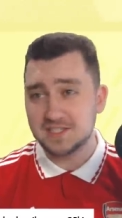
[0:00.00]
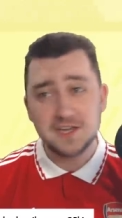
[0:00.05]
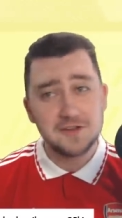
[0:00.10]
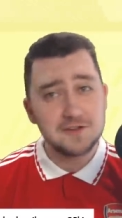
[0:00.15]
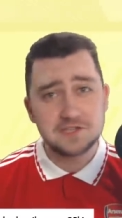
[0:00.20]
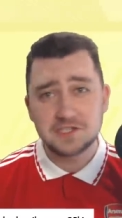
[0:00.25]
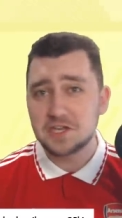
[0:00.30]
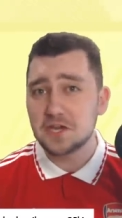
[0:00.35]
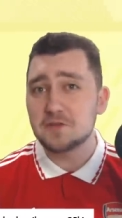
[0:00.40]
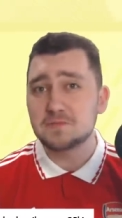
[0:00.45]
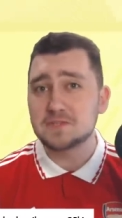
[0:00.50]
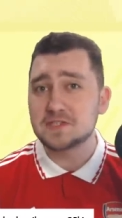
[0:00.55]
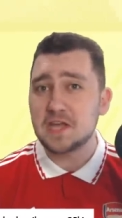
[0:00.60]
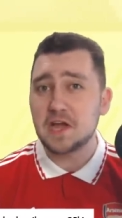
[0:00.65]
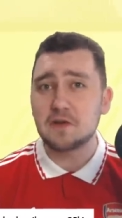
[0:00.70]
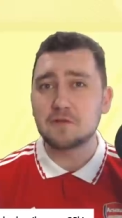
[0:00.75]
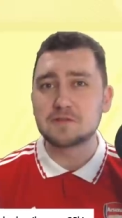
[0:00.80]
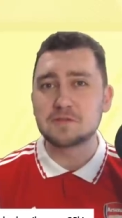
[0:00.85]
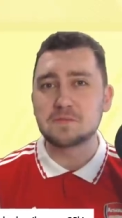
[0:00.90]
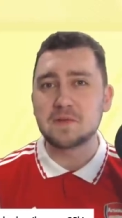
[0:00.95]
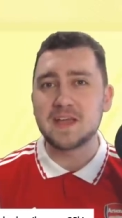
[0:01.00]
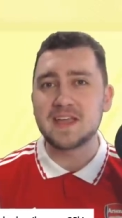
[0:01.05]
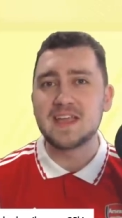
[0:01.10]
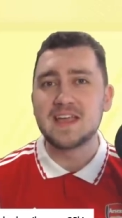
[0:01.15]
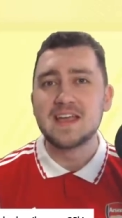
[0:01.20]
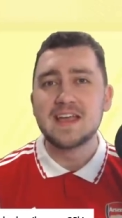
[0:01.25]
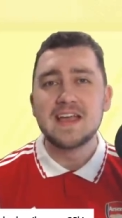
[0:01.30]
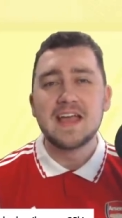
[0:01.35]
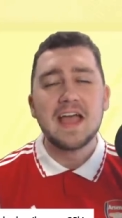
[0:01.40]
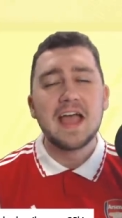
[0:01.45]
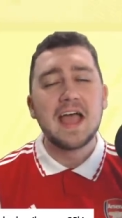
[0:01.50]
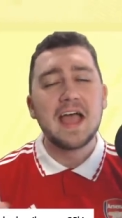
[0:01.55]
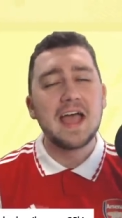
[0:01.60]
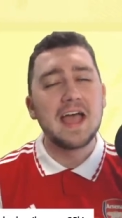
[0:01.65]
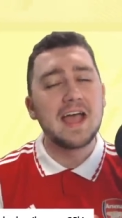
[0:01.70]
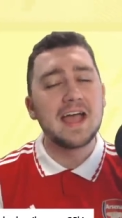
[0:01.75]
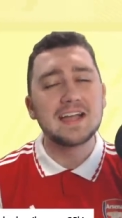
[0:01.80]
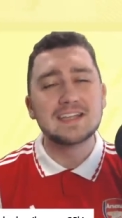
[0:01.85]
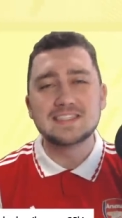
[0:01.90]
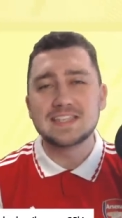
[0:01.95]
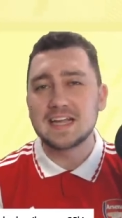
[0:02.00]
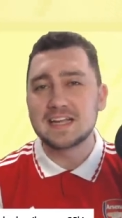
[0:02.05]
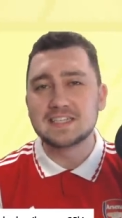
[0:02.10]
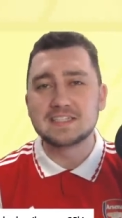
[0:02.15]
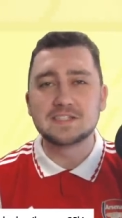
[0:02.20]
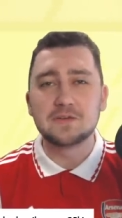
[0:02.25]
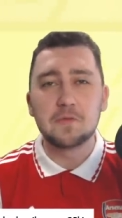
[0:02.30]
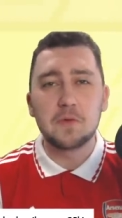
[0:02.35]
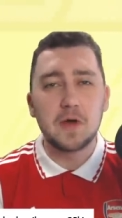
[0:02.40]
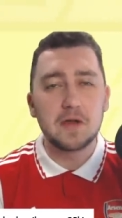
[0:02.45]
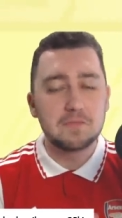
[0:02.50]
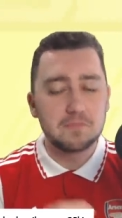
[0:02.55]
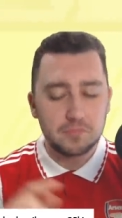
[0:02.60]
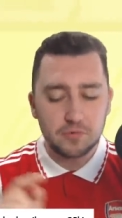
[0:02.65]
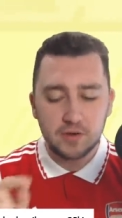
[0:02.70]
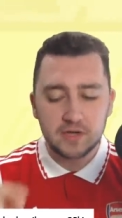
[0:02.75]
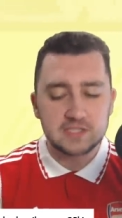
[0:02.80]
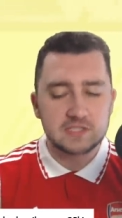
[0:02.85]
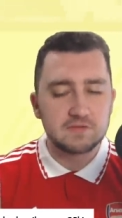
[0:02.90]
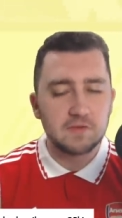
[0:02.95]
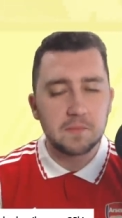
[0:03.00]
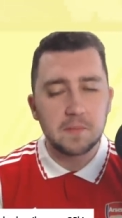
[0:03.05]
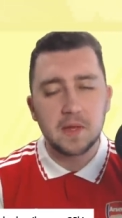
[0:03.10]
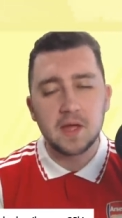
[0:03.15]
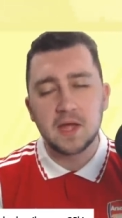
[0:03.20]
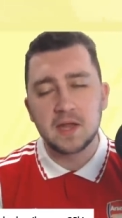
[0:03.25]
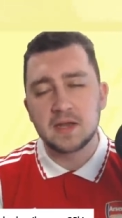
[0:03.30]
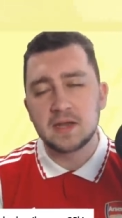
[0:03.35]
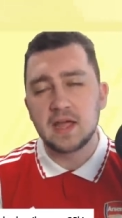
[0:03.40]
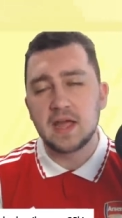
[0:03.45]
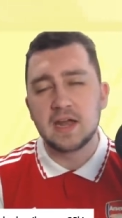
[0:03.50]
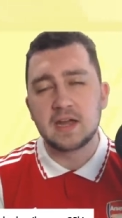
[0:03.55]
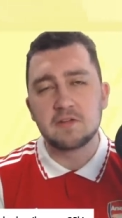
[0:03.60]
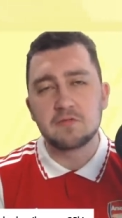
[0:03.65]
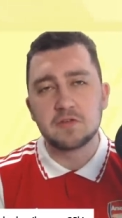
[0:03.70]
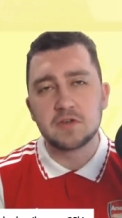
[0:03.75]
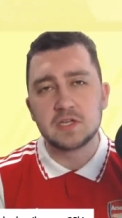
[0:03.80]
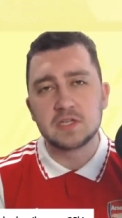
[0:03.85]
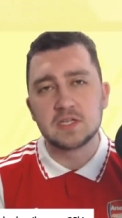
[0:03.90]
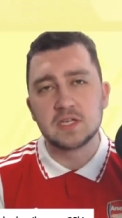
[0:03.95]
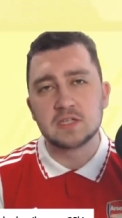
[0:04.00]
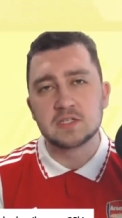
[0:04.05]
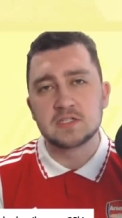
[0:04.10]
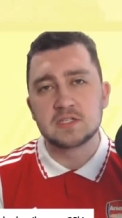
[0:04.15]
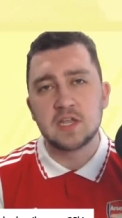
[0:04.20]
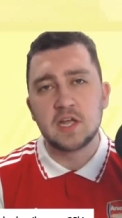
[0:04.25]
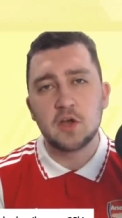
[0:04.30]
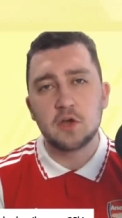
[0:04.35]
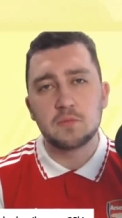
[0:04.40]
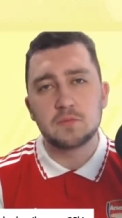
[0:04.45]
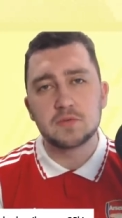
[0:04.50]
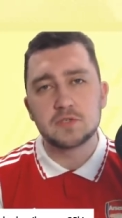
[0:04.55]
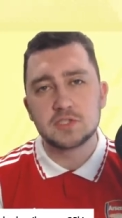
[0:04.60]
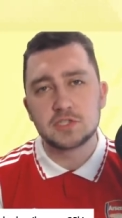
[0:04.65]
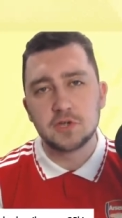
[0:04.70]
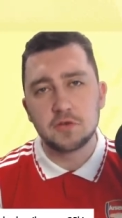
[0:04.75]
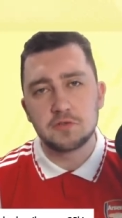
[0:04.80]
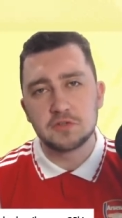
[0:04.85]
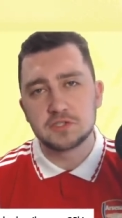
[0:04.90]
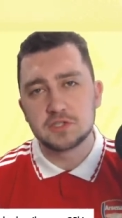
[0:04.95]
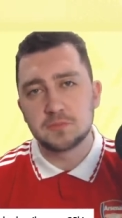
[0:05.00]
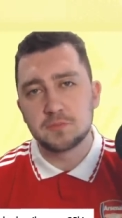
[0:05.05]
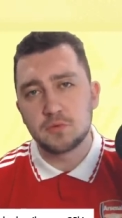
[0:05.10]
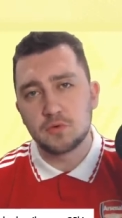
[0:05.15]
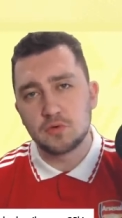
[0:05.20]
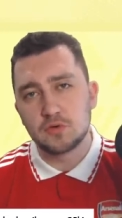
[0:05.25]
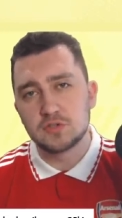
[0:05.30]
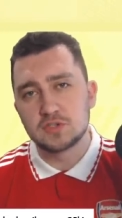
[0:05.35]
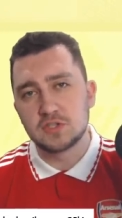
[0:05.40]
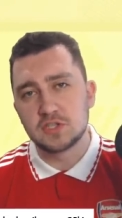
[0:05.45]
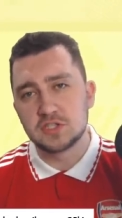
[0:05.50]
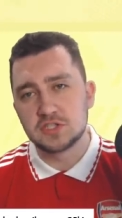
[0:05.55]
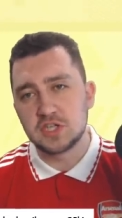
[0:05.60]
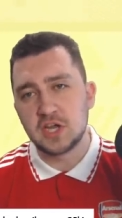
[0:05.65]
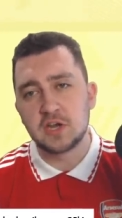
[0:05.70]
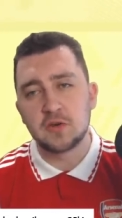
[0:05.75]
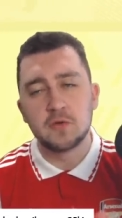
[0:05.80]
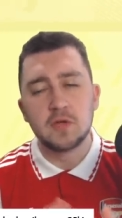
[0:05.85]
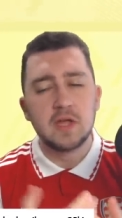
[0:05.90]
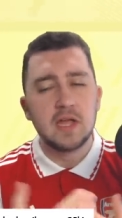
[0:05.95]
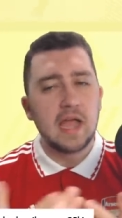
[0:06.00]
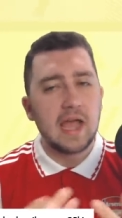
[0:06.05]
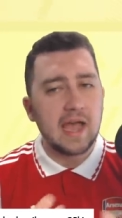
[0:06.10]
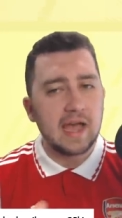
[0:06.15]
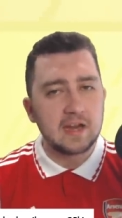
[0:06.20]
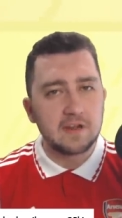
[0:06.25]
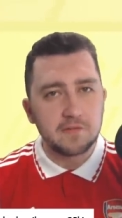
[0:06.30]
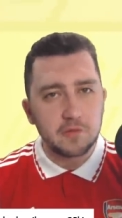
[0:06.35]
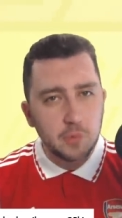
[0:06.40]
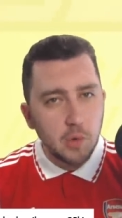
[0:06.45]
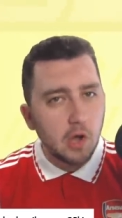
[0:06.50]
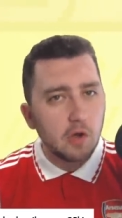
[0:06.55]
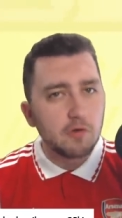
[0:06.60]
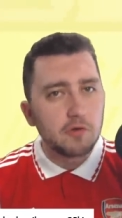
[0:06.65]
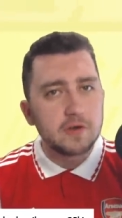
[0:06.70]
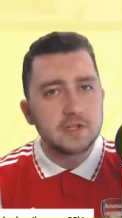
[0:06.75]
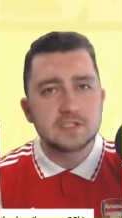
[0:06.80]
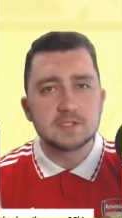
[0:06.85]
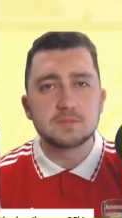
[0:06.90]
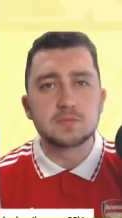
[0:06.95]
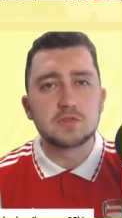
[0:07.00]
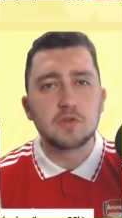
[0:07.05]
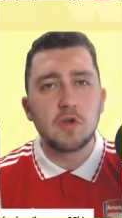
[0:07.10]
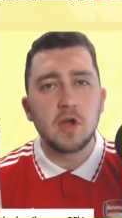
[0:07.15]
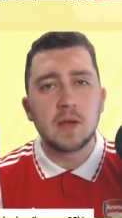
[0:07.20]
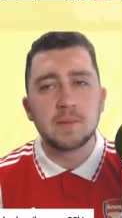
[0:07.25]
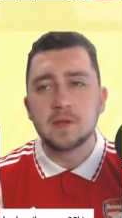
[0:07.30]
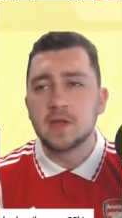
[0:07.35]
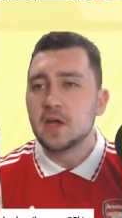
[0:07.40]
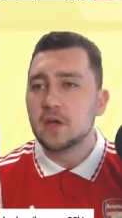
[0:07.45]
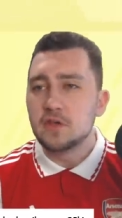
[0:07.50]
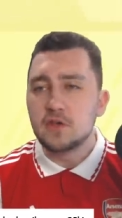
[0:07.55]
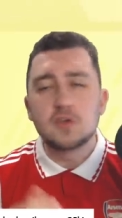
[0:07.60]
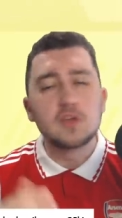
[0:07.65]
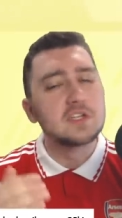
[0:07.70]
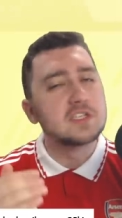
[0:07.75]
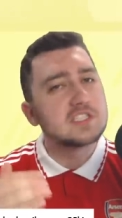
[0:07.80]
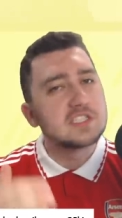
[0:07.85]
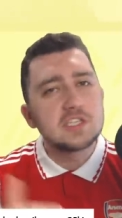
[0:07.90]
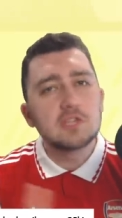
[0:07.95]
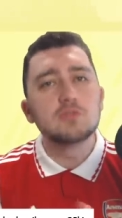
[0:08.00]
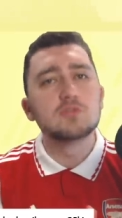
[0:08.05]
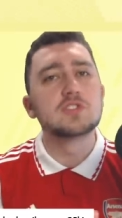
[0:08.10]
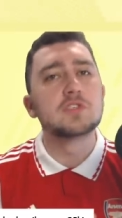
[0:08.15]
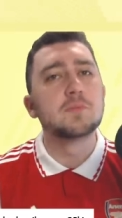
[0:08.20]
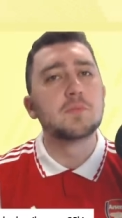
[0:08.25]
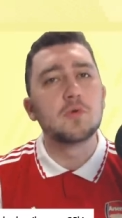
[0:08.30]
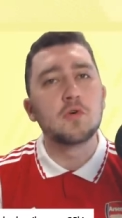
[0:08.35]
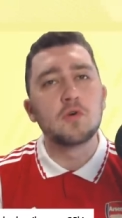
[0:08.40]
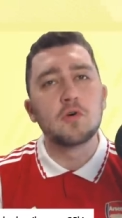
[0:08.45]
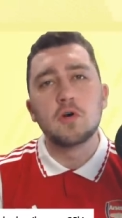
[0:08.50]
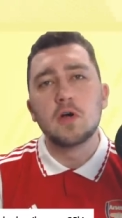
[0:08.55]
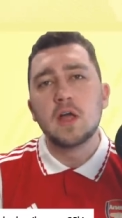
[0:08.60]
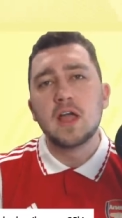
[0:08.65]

YouTube tells me uh, it takes you one press of a button and it really does help show the support to the channel. And if you are already subscribed, you can still support